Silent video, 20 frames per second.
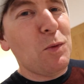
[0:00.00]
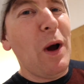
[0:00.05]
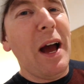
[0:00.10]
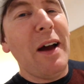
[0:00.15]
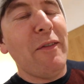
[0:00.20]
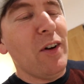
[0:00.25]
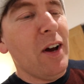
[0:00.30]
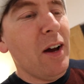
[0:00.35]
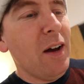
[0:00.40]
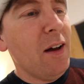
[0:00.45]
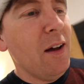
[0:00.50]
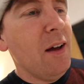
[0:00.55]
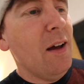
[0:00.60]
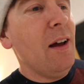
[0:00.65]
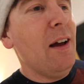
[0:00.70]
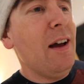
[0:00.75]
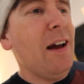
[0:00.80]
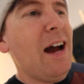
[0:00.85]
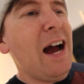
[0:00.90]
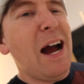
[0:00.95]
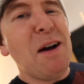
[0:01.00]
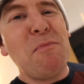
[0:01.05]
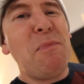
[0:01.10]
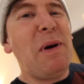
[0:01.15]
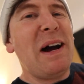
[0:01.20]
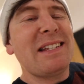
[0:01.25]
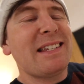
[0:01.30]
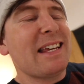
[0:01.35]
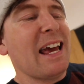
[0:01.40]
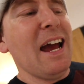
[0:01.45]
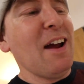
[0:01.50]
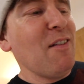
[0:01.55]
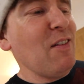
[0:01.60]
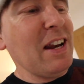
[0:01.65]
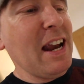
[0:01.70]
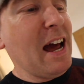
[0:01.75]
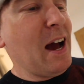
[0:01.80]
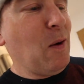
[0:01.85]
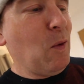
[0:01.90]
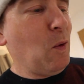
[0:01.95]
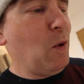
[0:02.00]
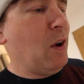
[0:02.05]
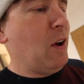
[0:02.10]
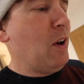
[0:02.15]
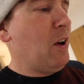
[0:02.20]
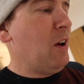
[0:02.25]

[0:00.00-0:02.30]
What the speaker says: whatever. I'm past caring now.